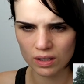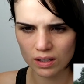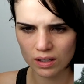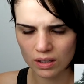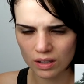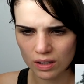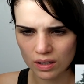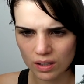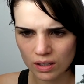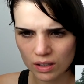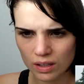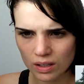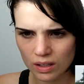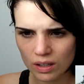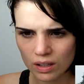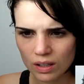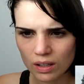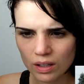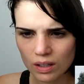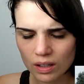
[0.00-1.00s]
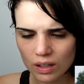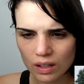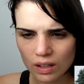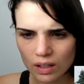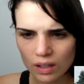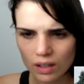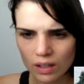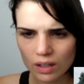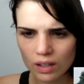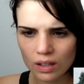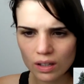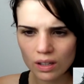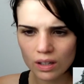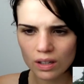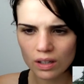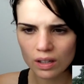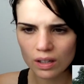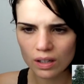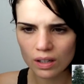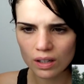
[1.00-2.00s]

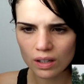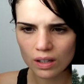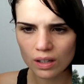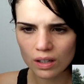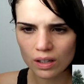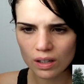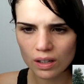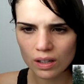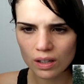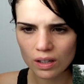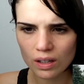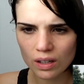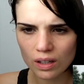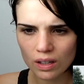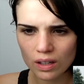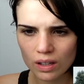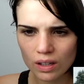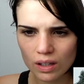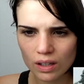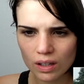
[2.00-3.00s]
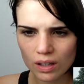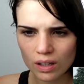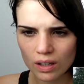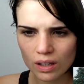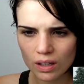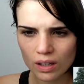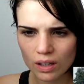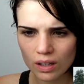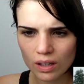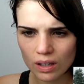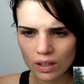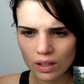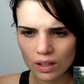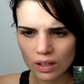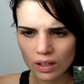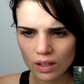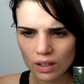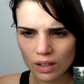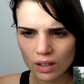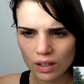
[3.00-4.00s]

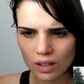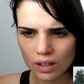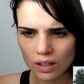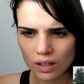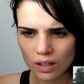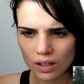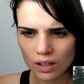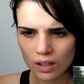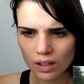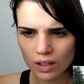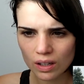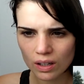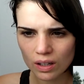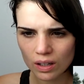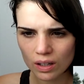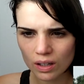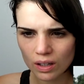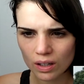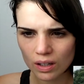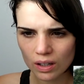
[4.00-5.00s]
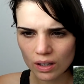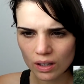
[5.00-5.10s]
[no speech]